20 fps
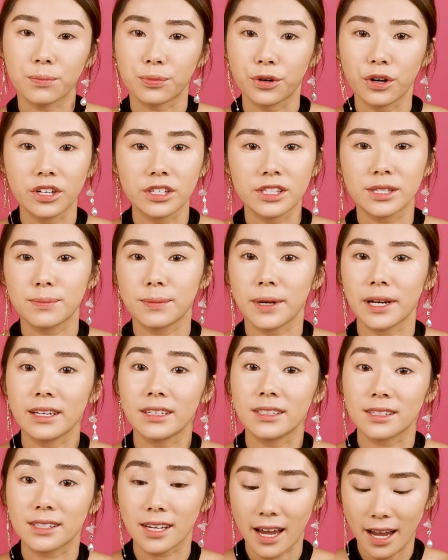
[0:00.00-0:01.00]
bronze my
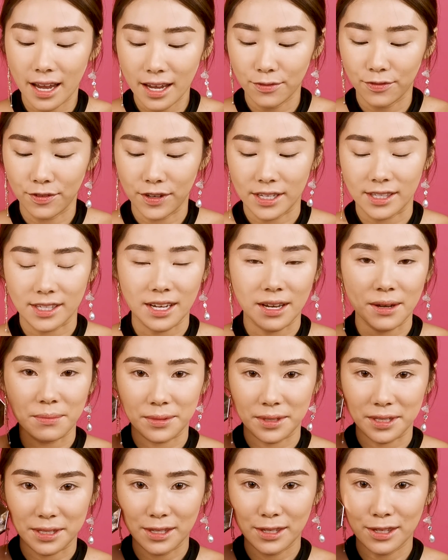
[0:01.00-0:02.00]
entire face up.
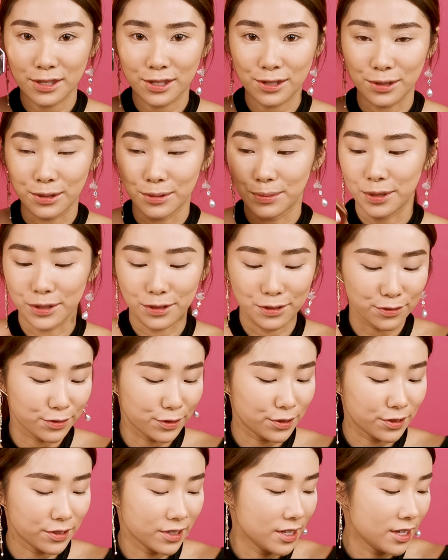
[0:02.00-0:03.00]
This is so
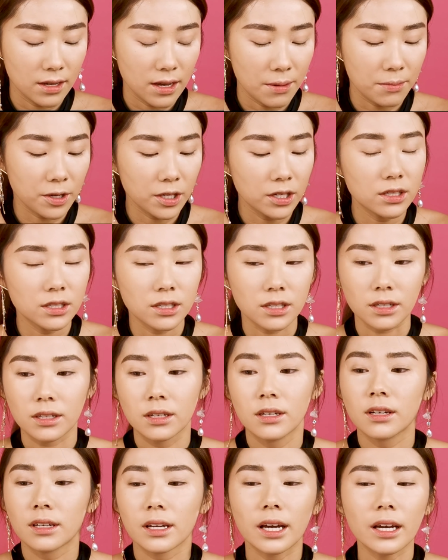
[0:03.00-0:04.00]
beautiful. I'm gonna
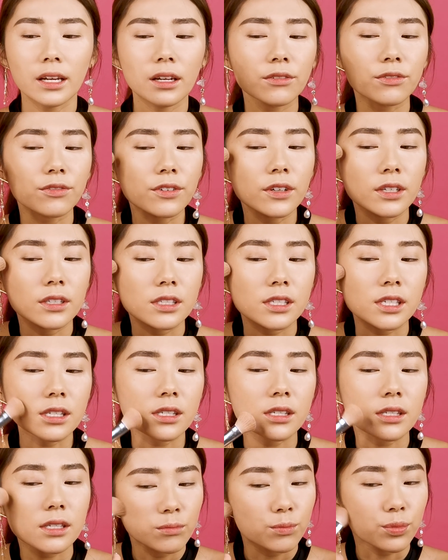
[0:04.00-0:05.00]
kind of
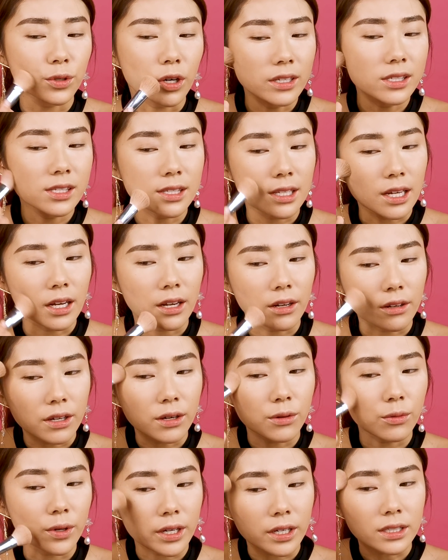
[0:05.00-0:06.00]
just bronze the
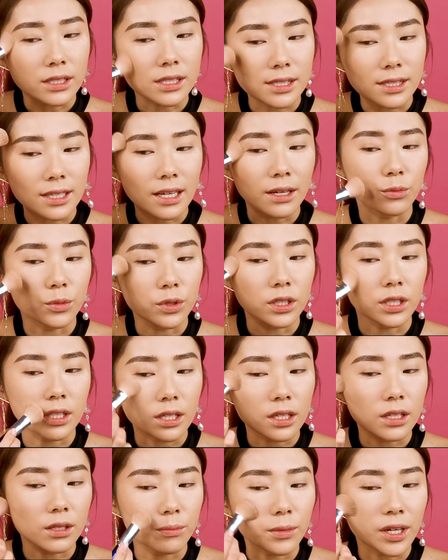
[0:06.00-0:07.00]
area where the sun would
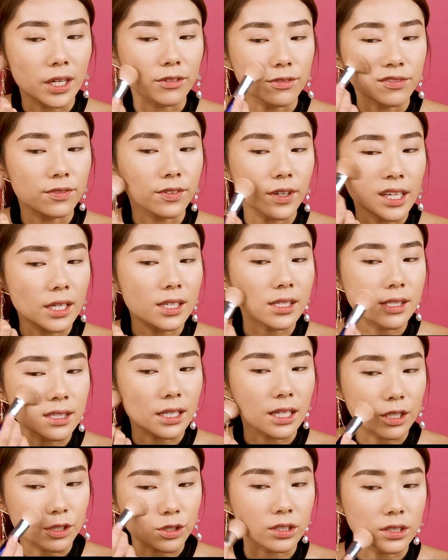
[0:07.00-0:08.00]
hit my face
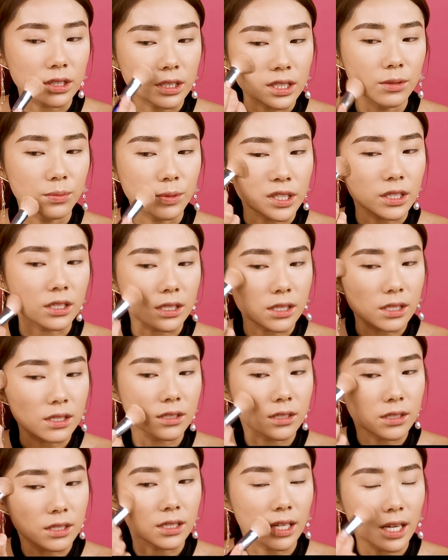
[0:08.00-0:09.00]
naturally because
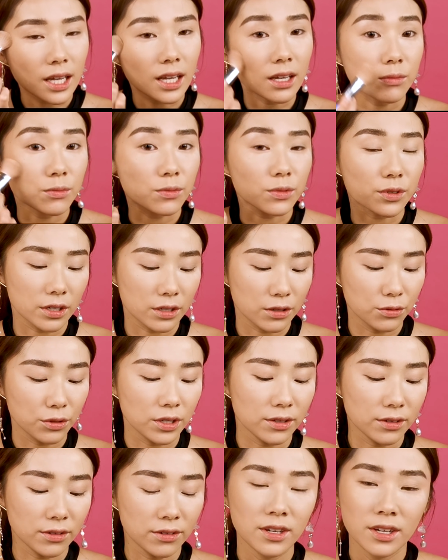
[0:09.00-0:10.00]
today we are
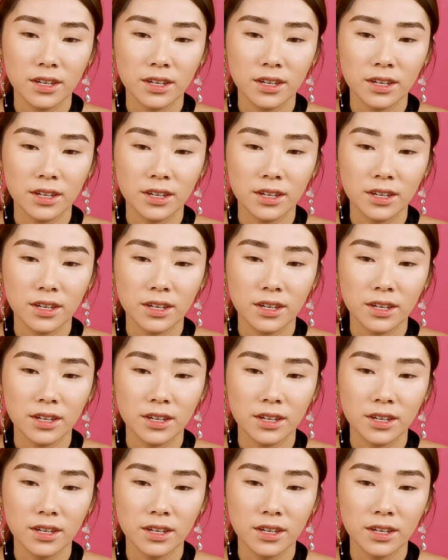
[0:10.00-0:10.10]
going